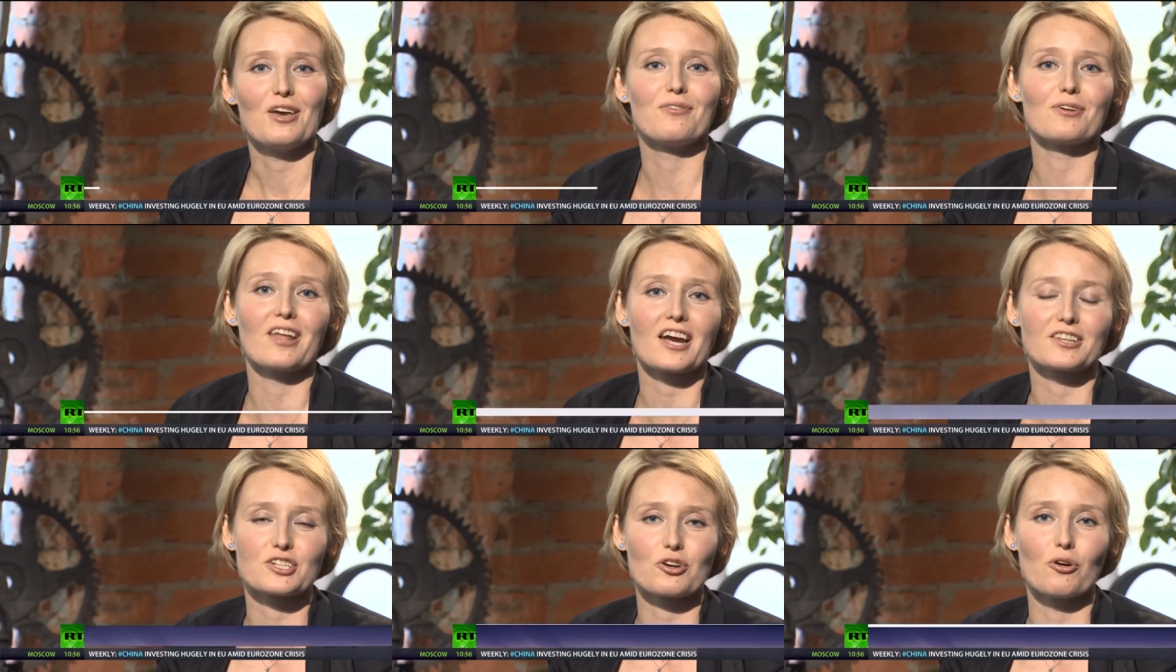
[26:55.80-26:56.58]
if you
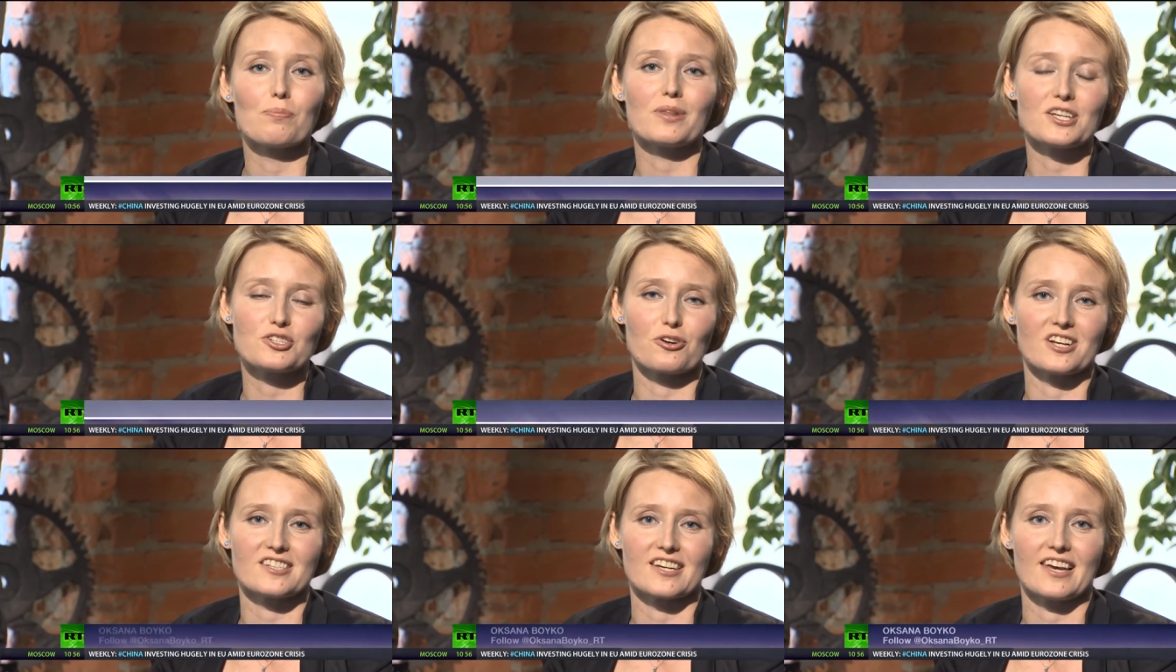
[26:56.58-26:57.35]
like the show, please
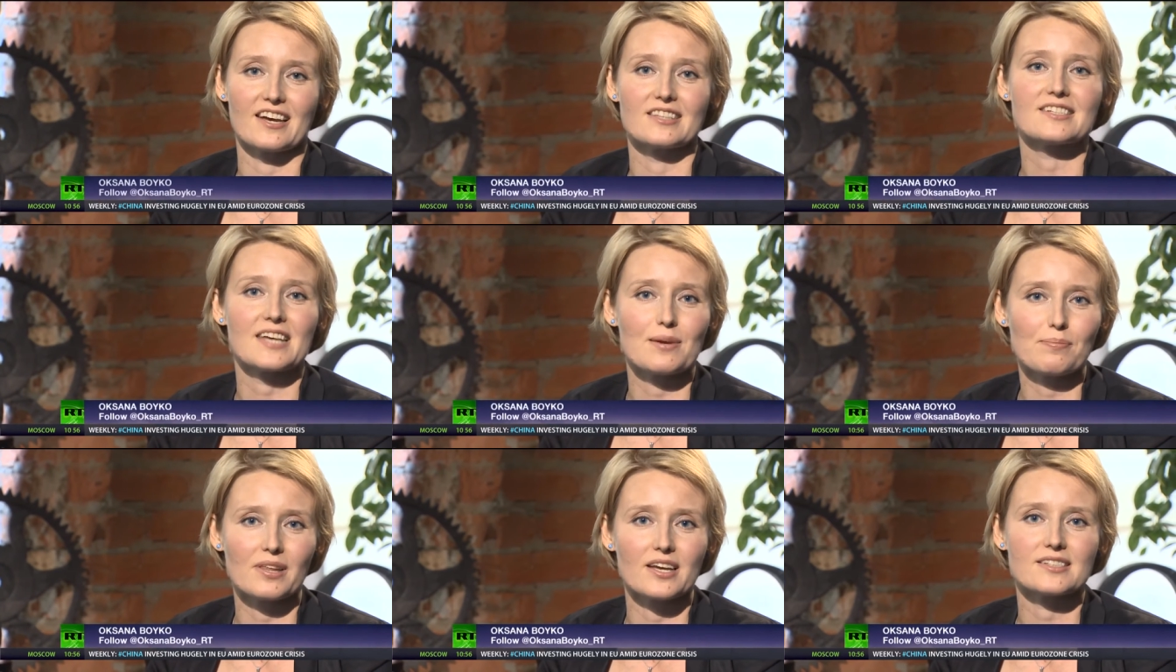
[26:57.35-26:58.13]
join us again,
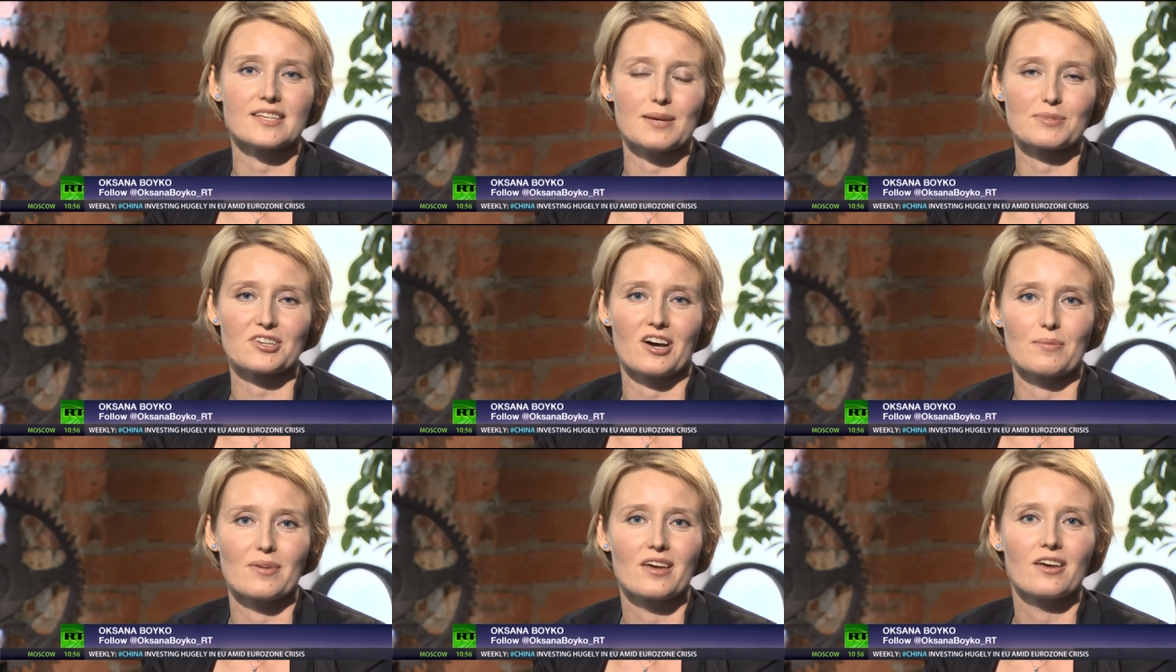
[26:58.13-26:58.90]
same place, same
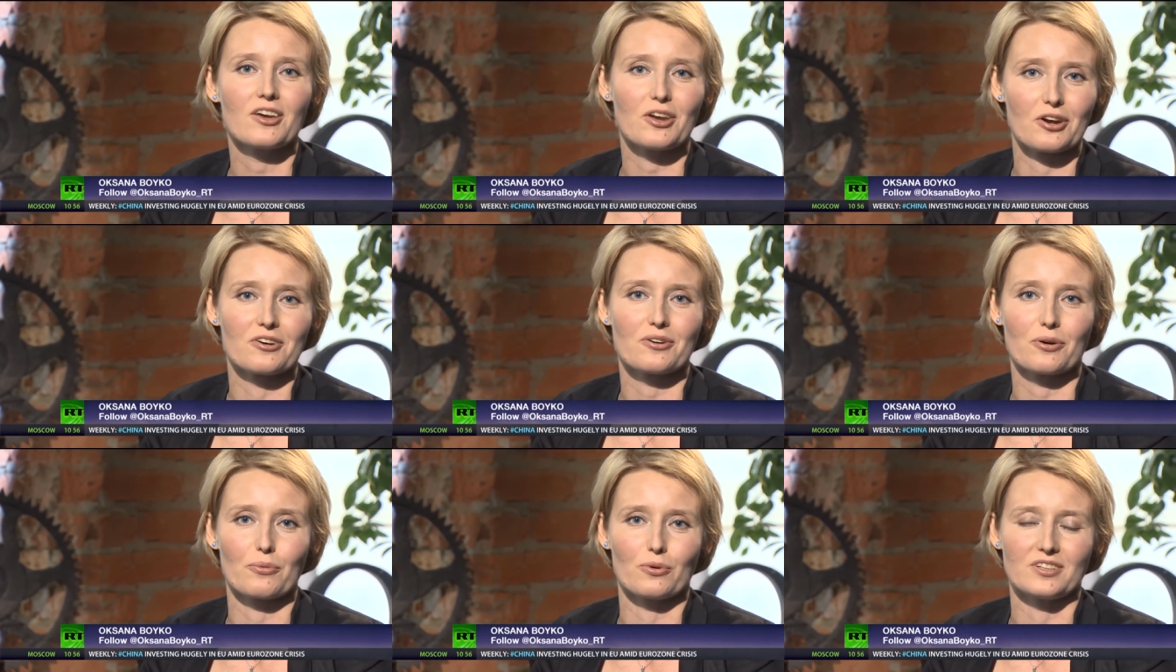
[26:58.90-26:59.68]
time, here
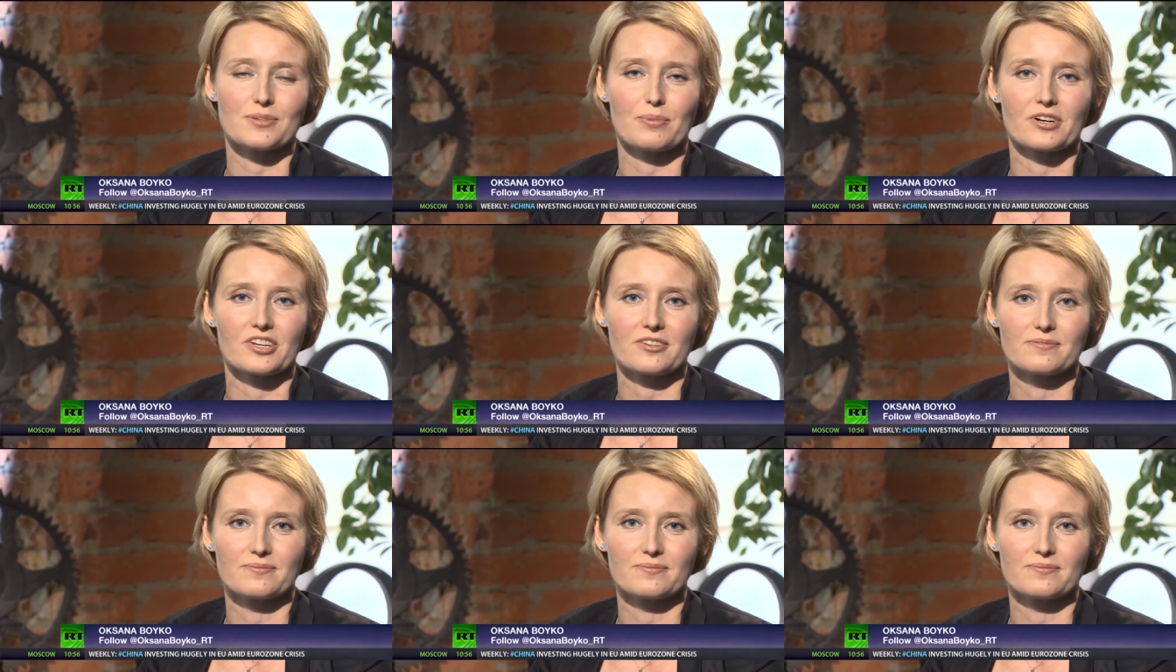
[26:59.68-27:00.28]
on Worlds Apart.